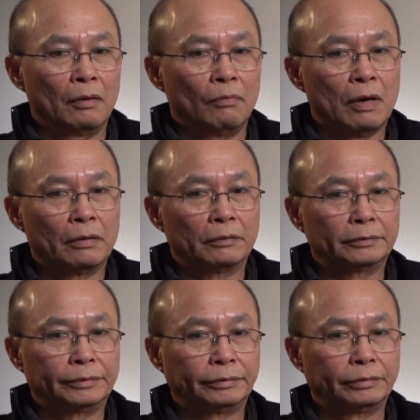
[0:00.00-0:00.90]
Well,
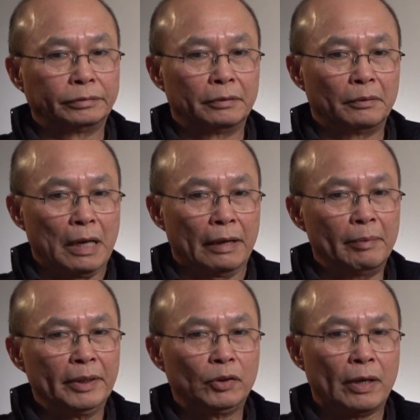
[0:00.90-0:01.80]
I've
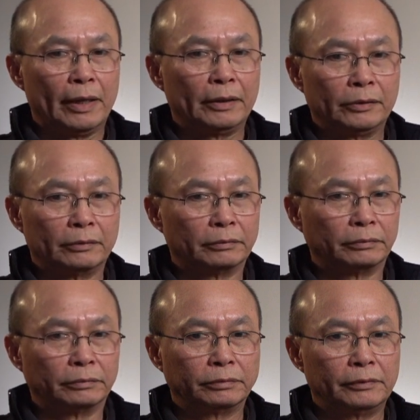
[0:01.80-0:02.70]
been trying to
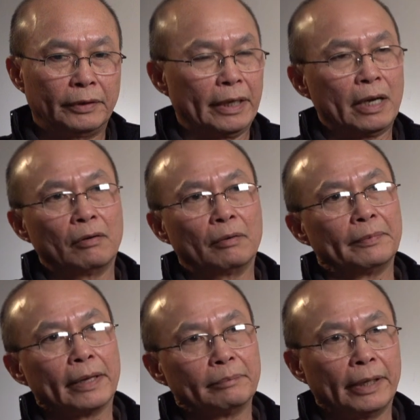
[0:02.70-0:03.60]
get out of
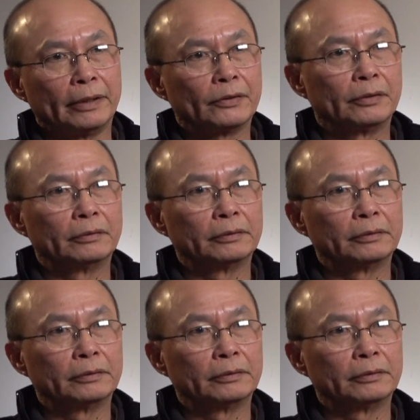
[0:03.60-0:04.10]
that place